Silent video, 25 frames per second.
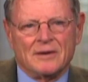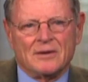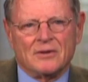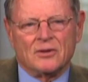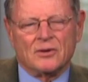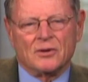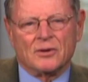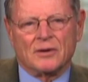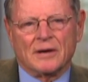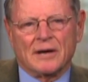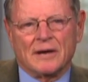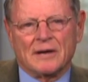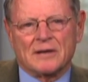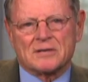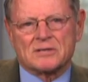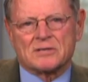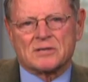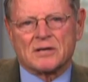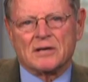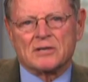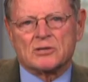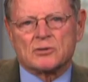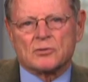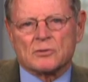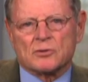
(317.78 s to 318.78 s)
the United
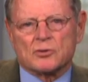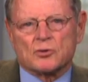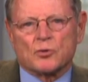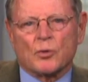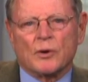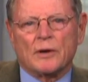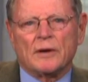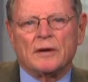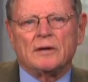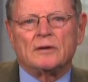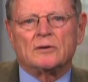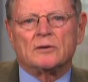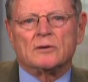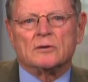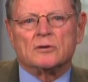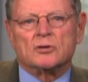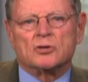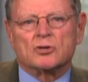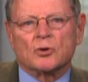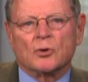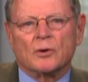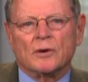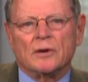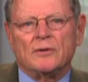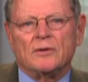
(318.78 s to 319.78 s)
States was ready to
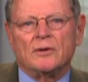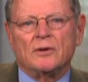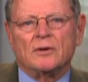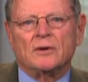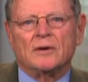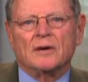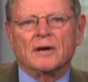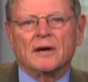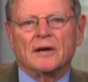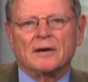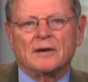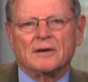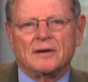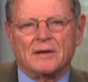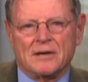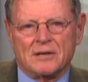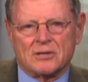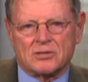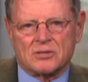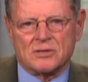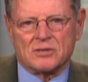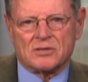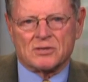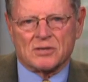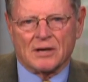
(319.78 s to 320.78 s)
join the United
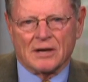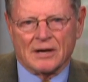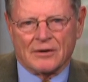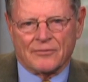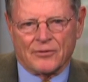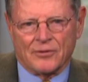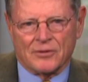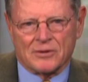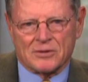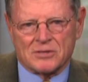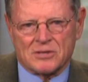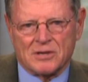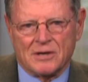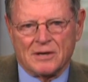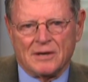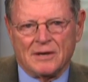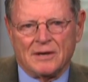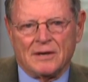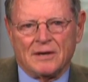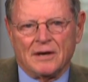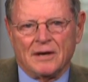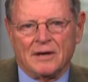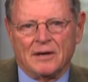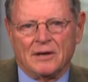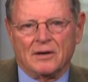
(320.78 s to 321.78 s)
Nations efforts
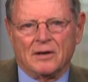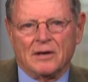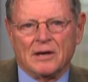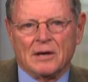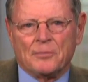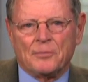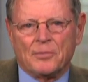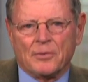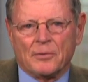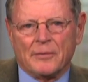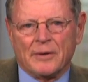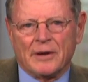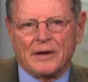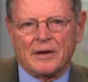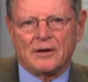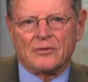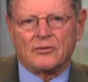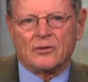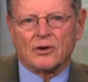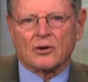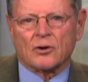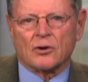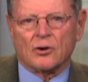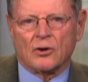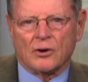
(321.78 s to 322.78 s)
in implementing
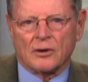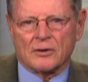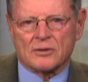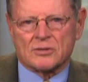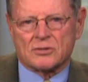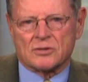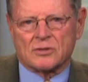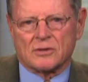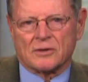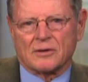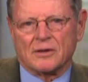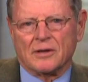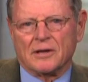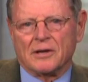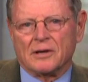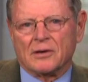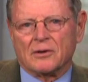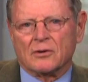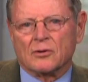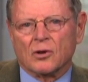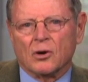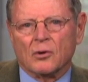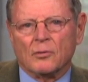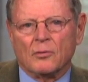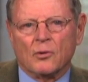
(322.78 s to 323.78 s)
the costly
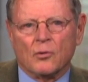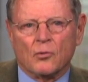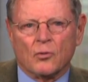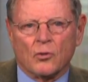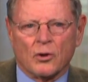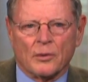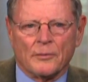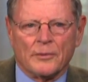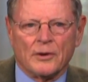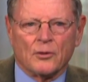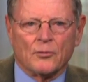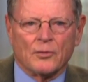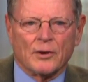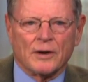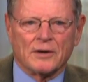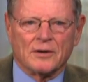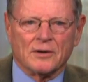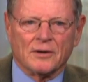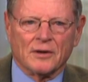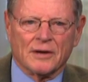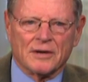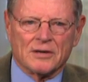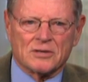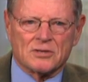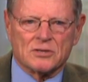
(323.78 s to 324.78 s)
global warming
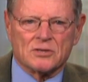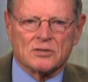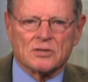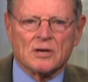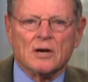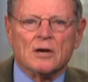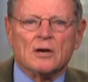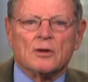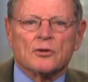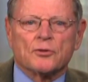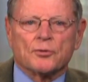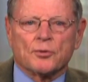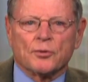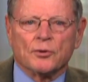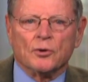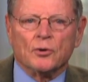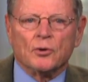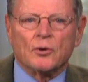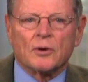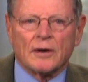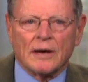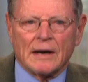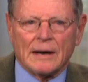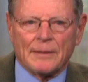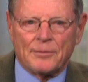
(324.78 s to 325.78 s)
regulations through
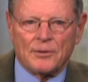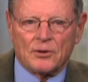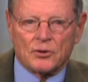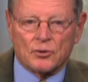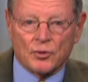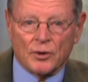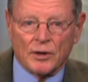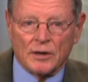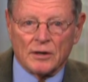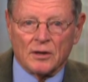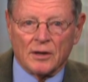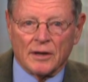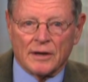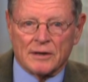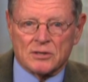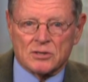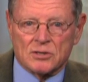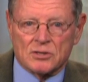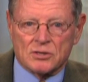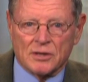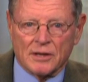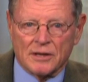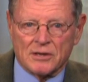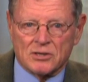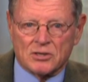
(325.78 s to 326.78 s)
cap and trade
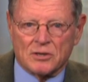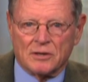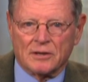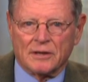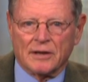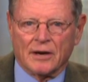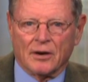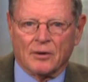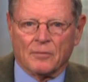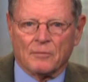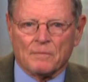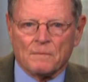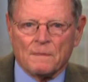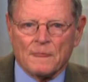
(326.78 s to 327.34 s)
legislation. Now,